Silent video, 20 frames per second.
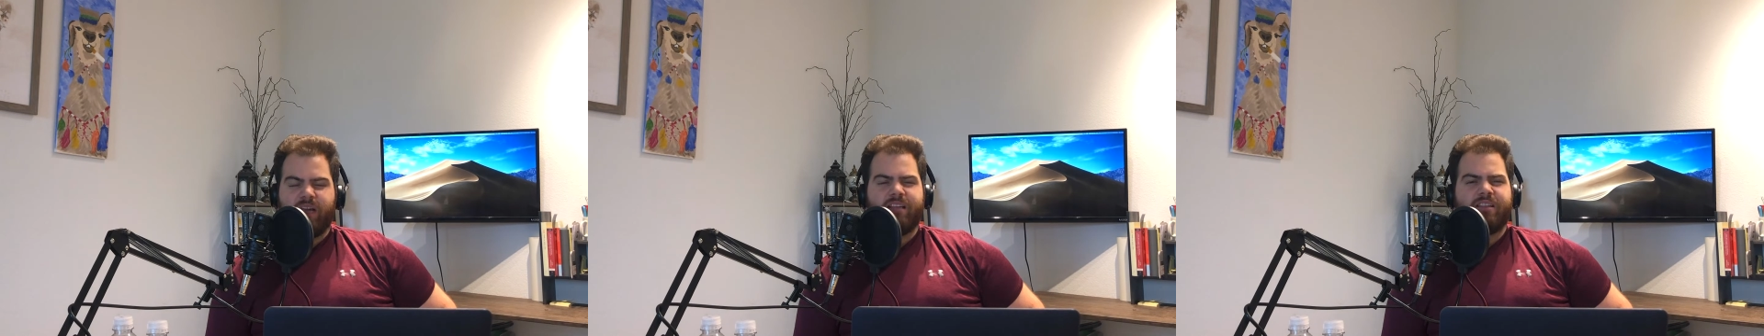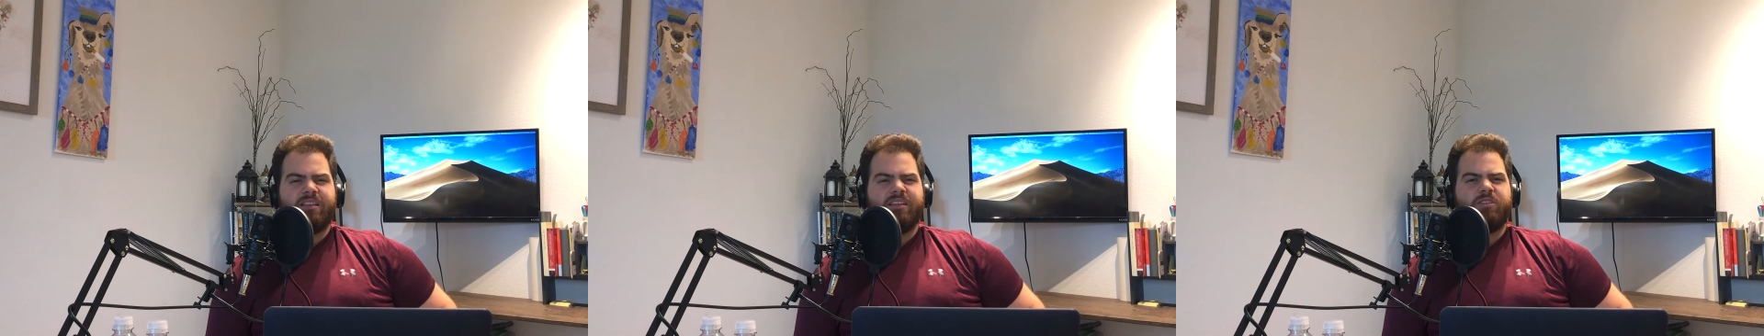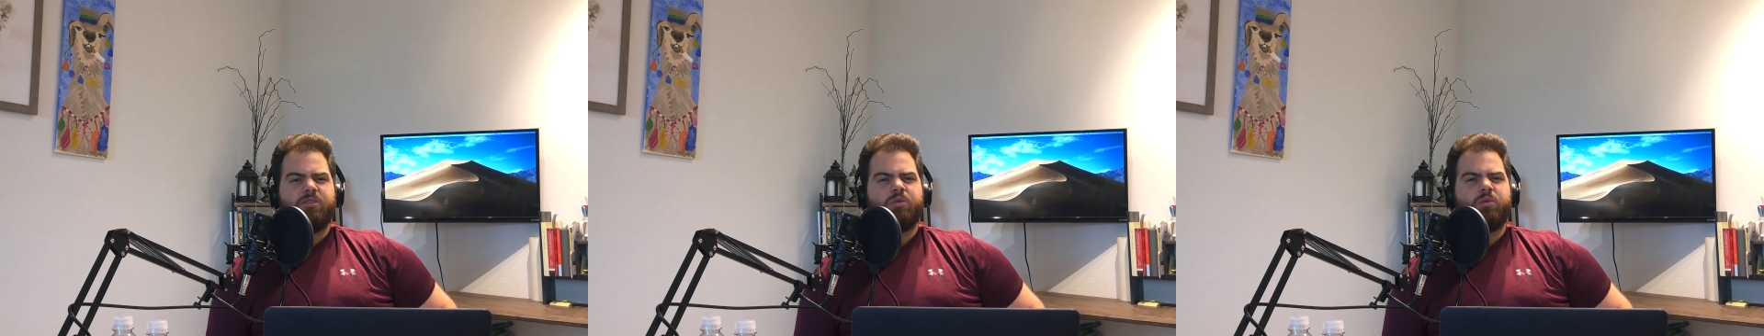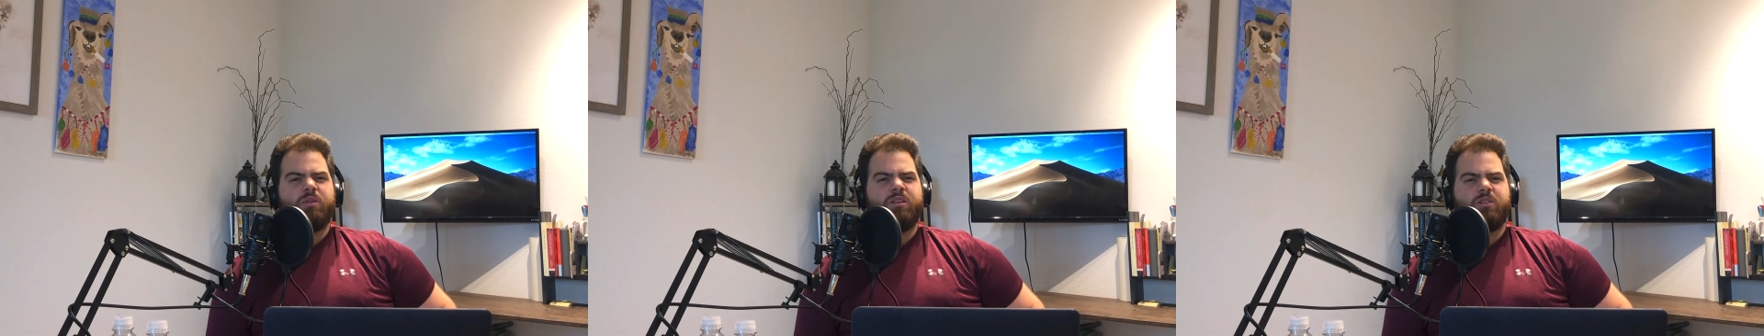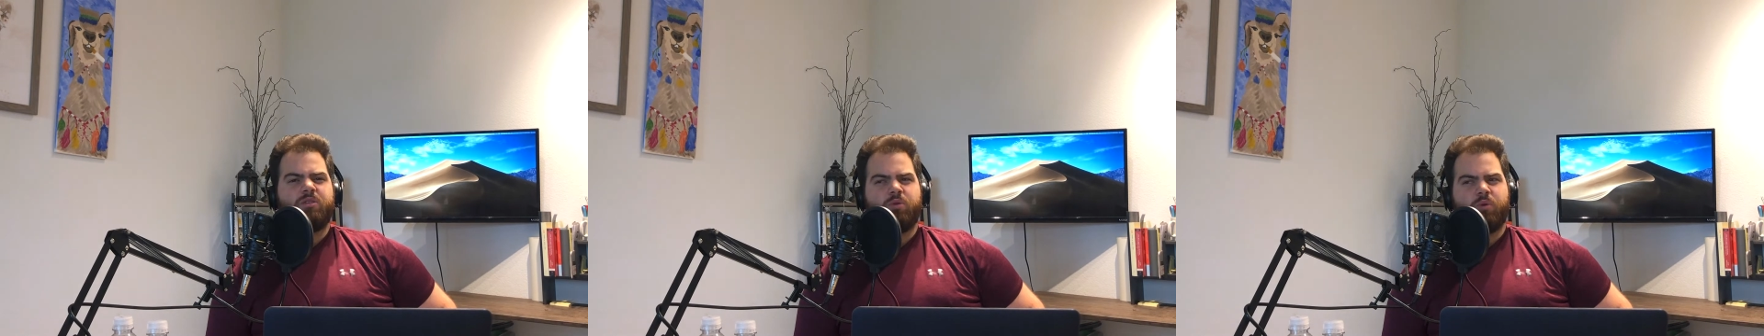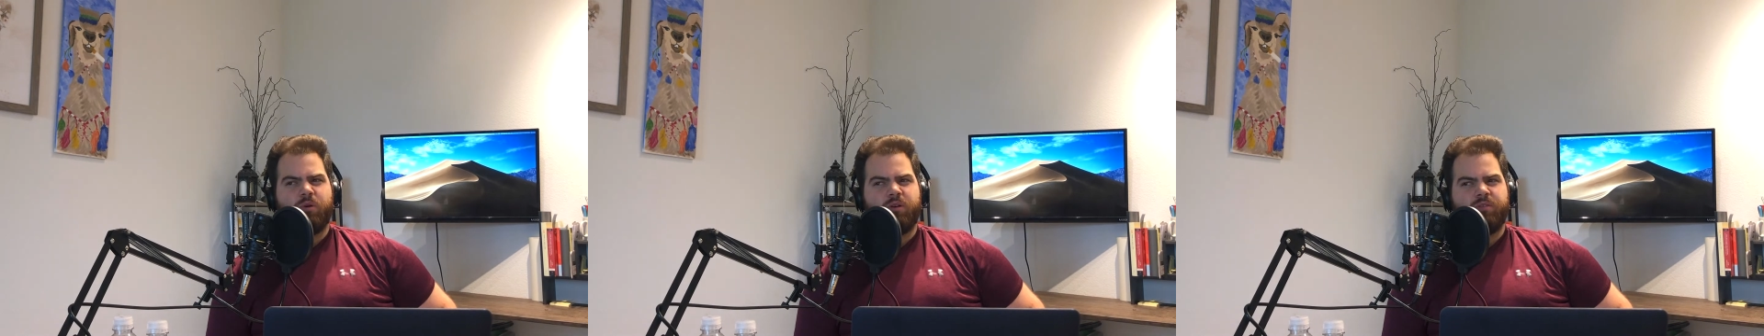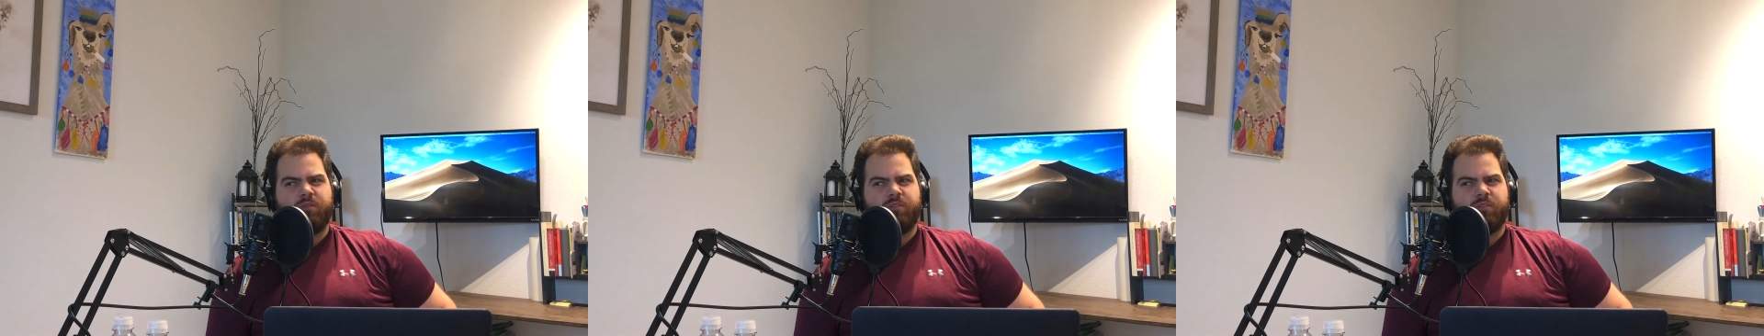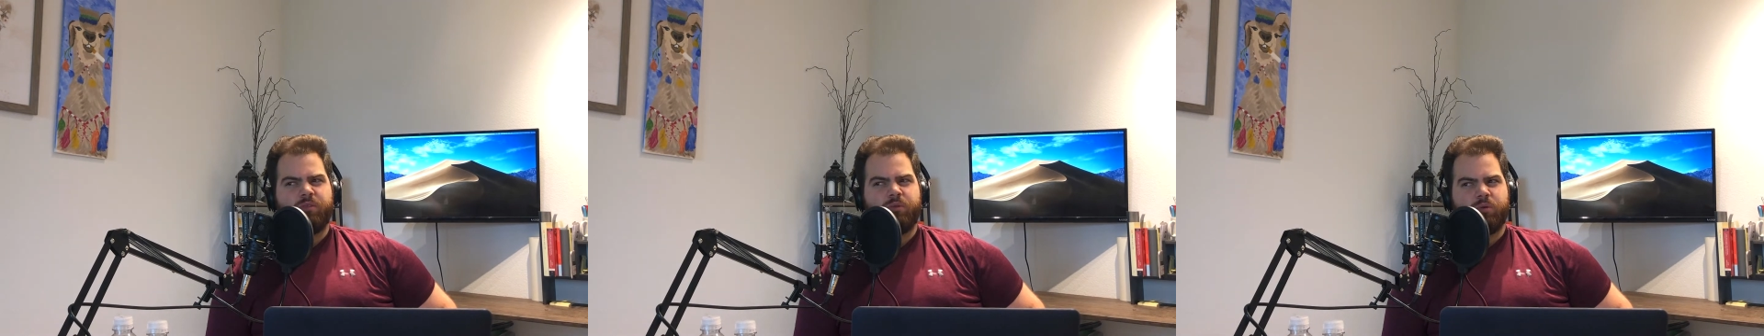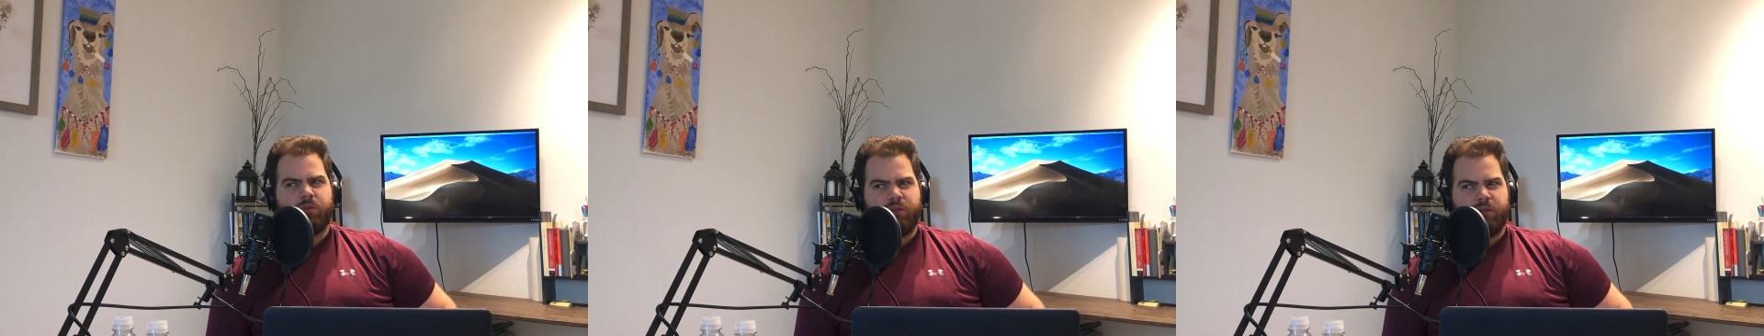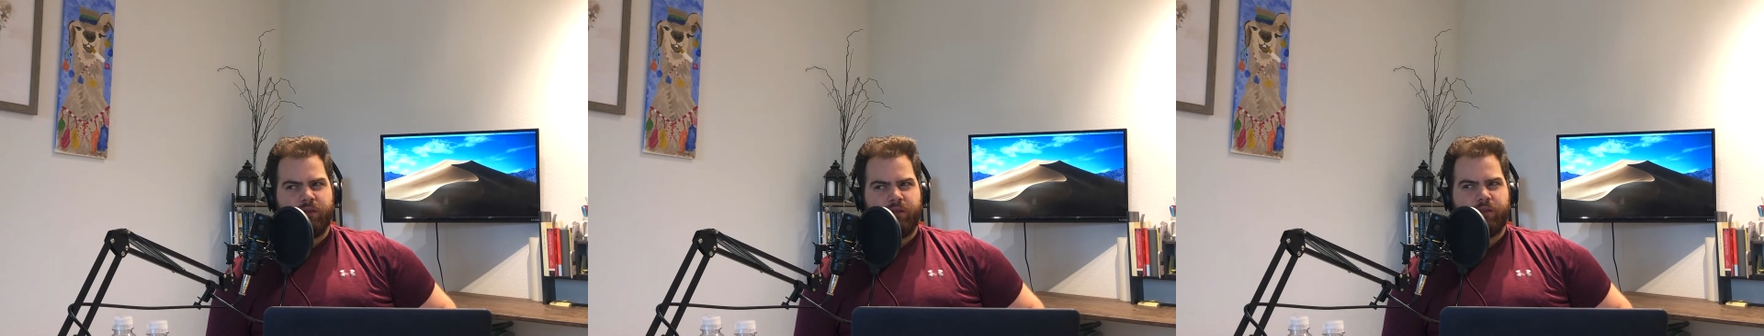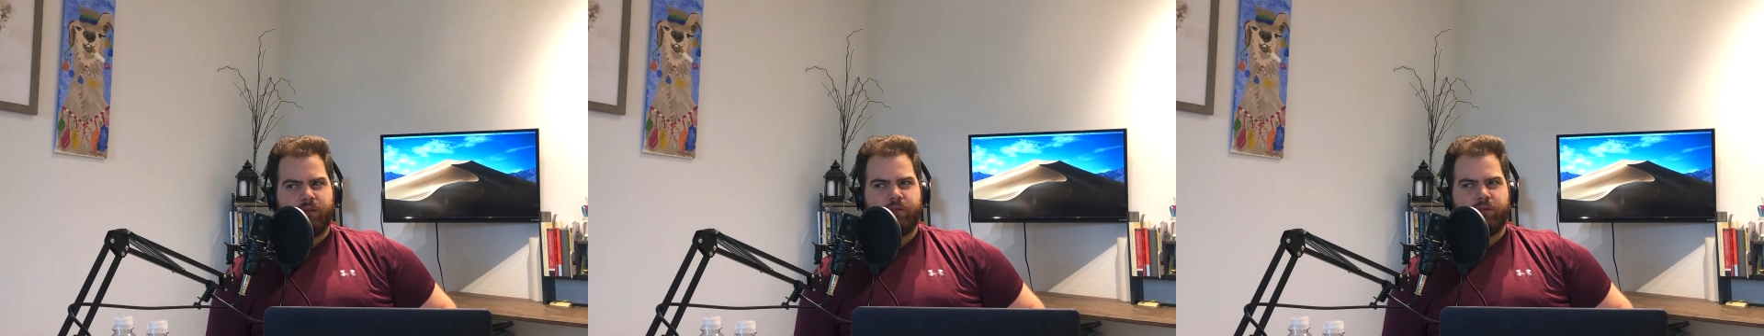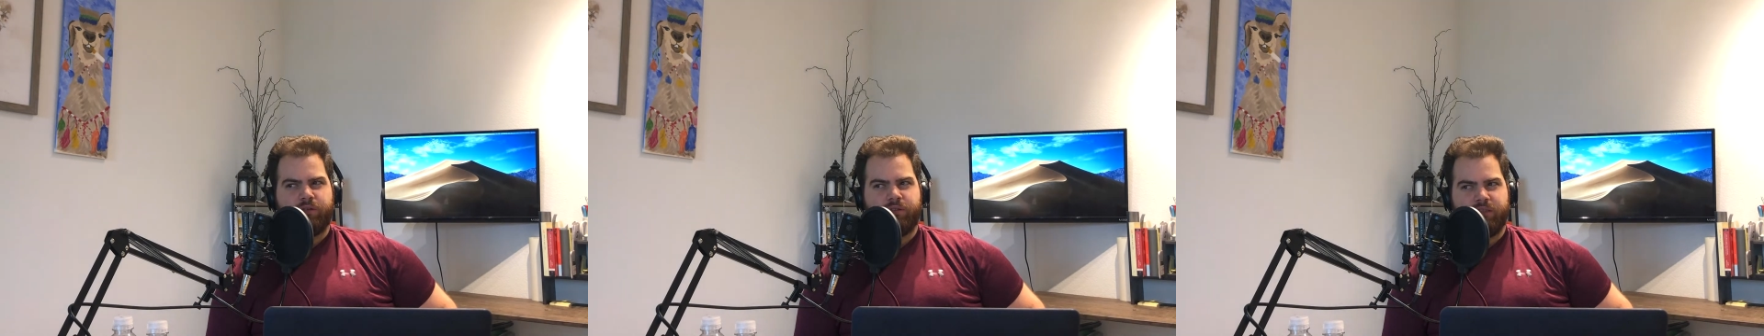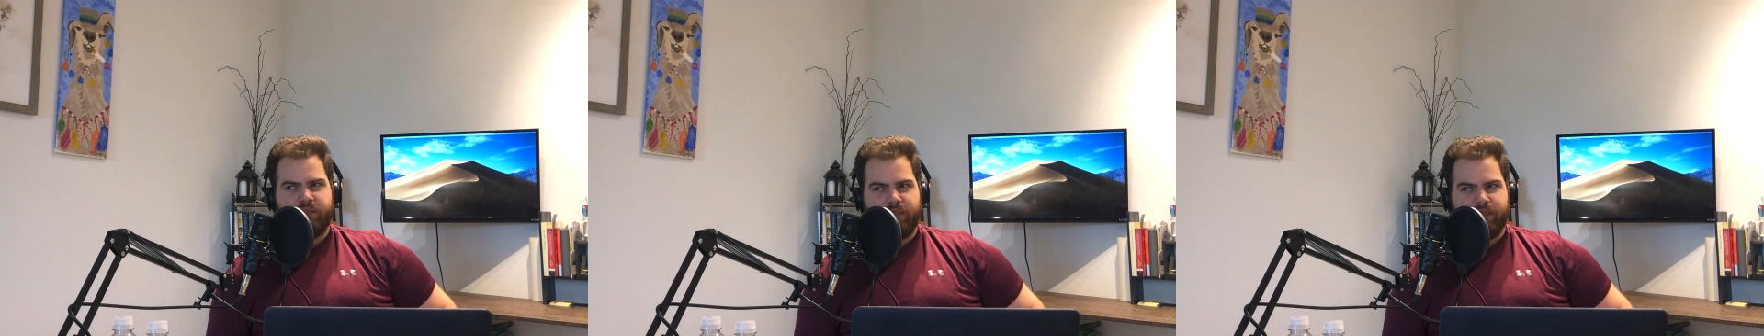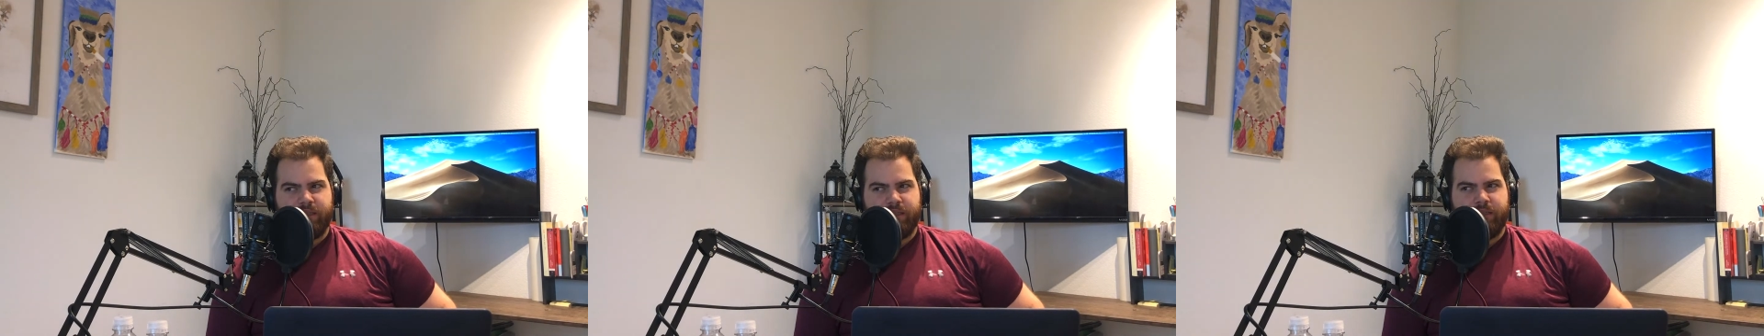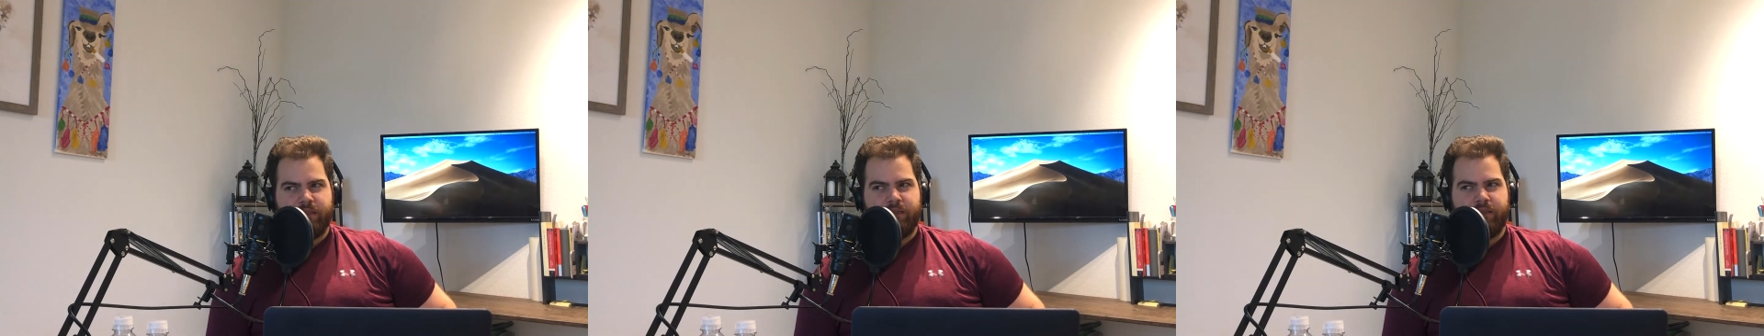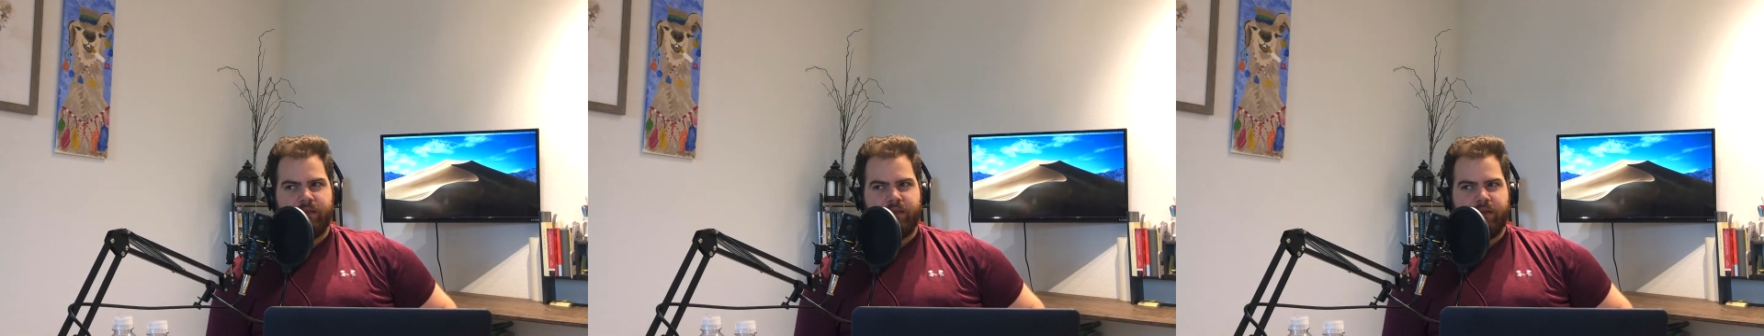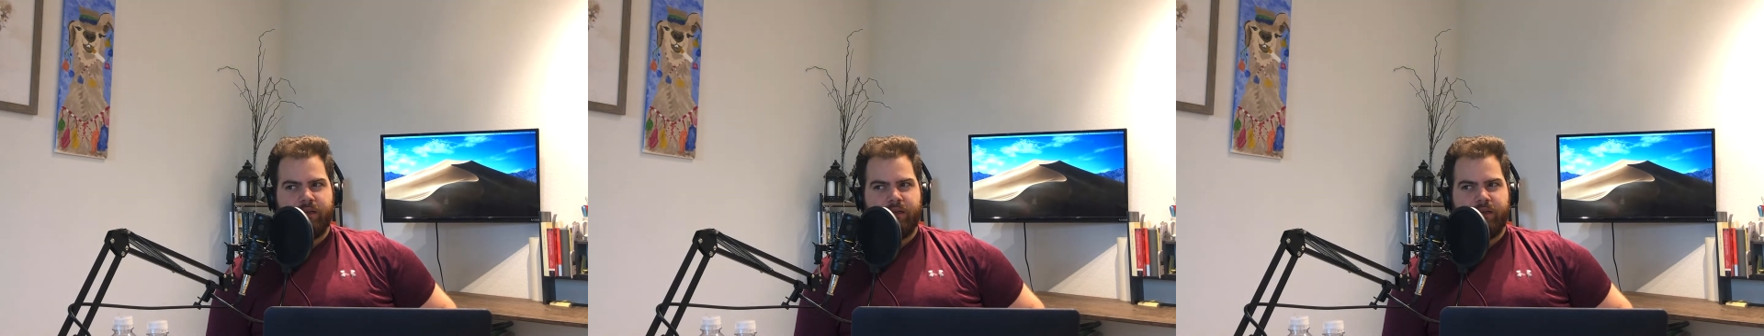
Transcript: I think 2012 and 2013